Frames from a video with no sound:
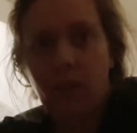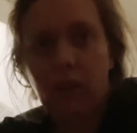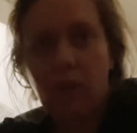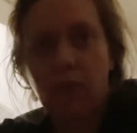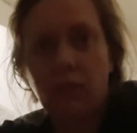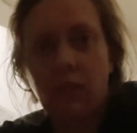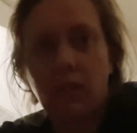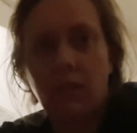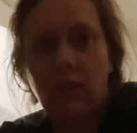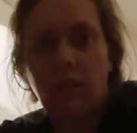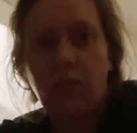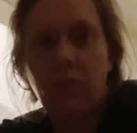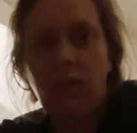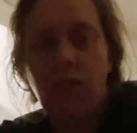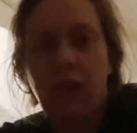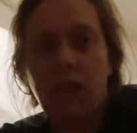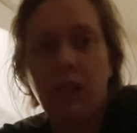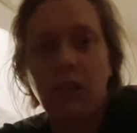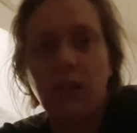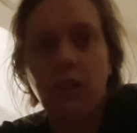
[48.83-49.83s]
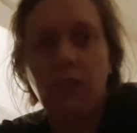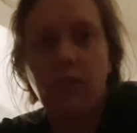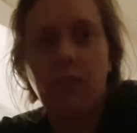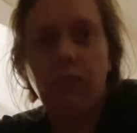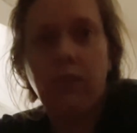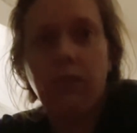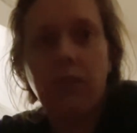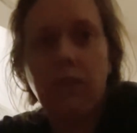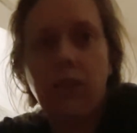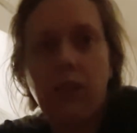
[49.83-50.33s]
was actually very active
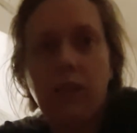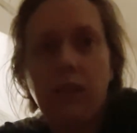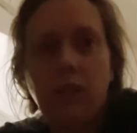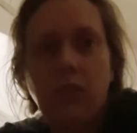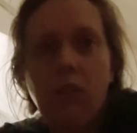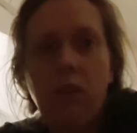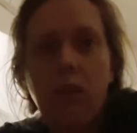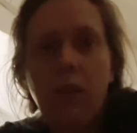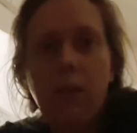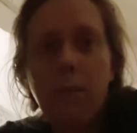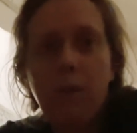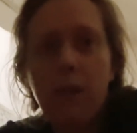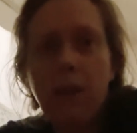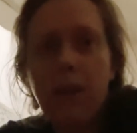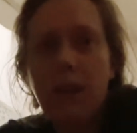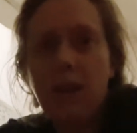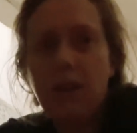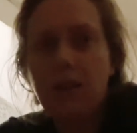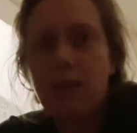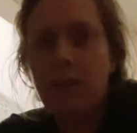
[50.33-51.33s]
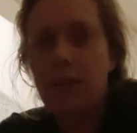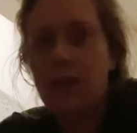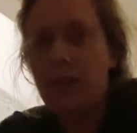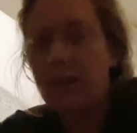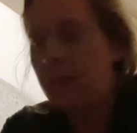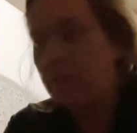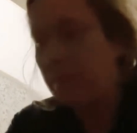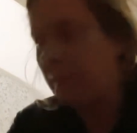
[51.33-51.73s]
at the time. I had a